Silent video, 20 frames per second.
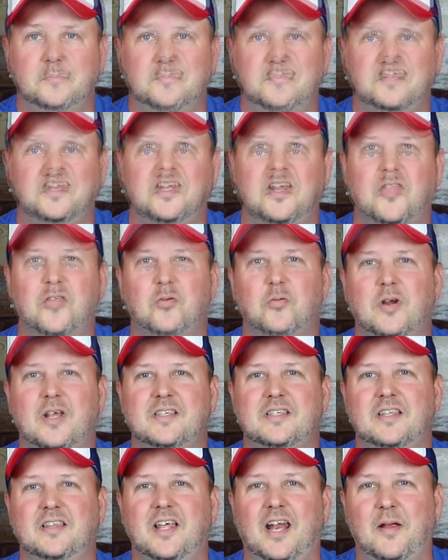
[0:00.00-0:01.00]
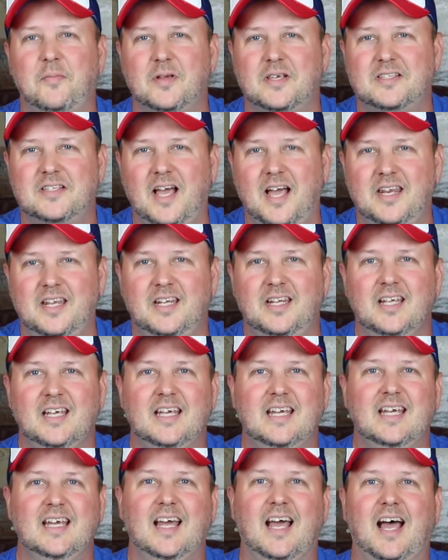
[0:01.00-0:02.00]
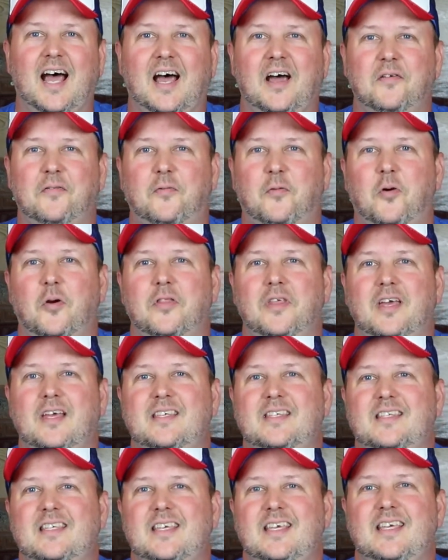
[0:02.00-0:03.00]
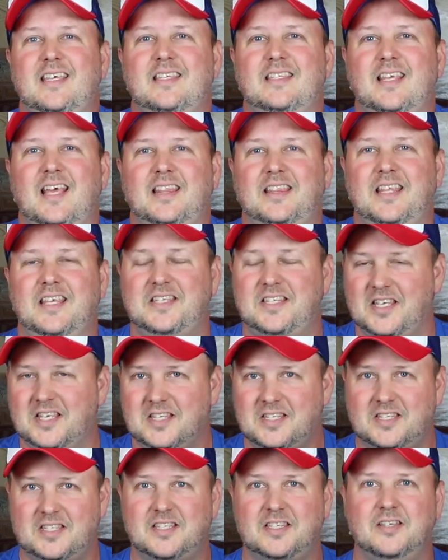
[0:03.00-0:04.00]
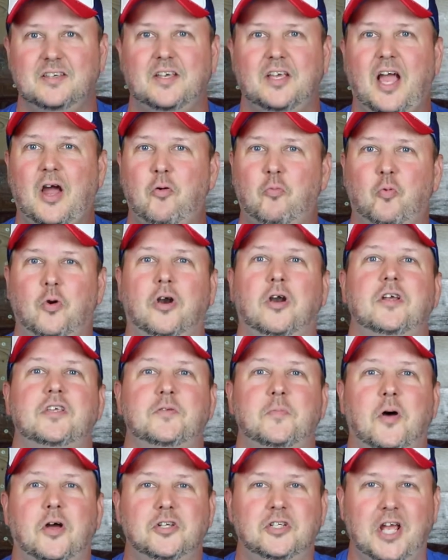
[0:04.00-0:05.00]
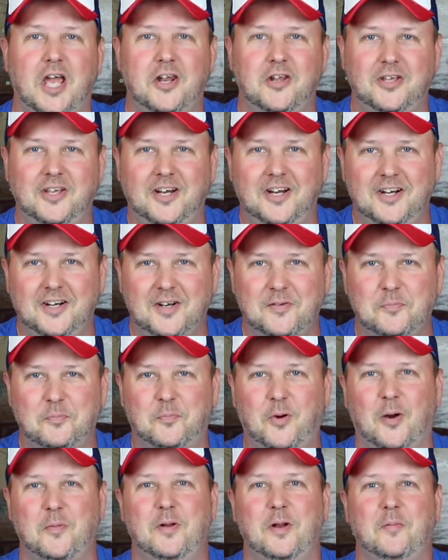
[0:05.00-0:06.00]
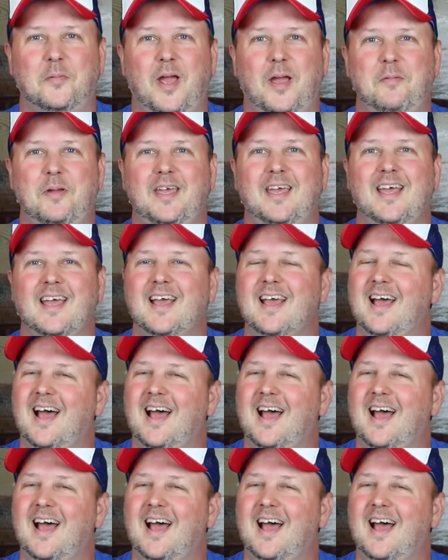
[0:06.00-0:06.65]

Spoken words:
And another reason that I'm excited for this is that we're a small channel here, Bourbon and a Baby.